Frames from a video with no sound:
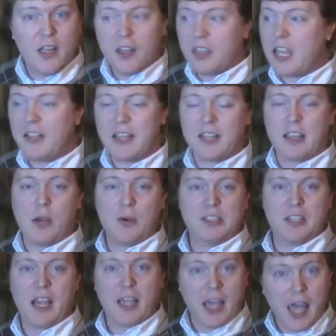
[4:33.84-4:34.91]
thing that they were
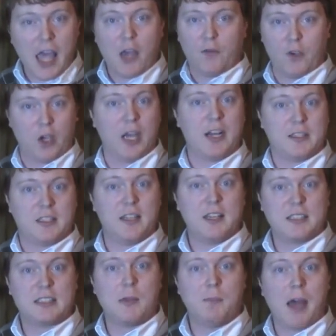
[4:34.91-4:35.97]
saying, hey, if you get it to
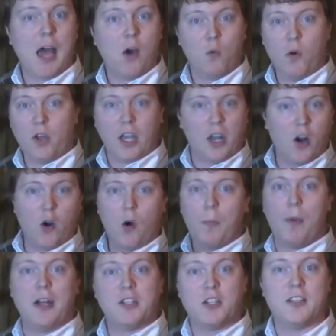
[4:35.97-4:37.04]
this amount, we'll get a whole
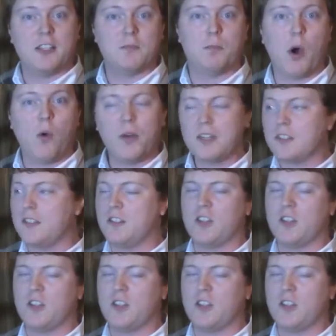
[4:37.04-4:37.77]
bunch of these bonuses